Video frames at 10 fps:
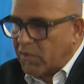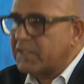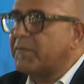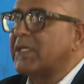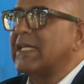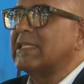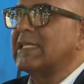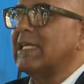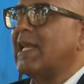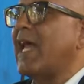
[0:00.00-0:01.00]
George, but
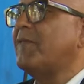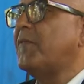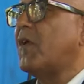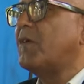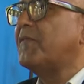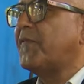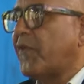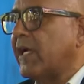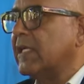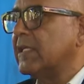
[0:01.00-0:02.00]
as a lifelong
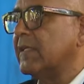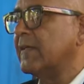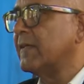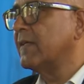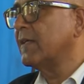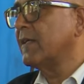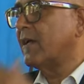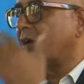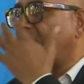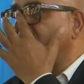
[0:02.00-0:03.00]
friend
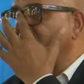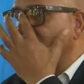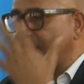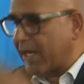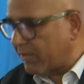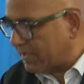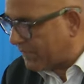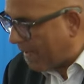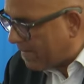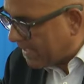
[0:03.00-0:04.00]
of the
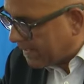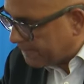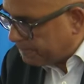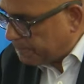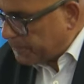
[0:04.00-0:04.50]
Cyrus family.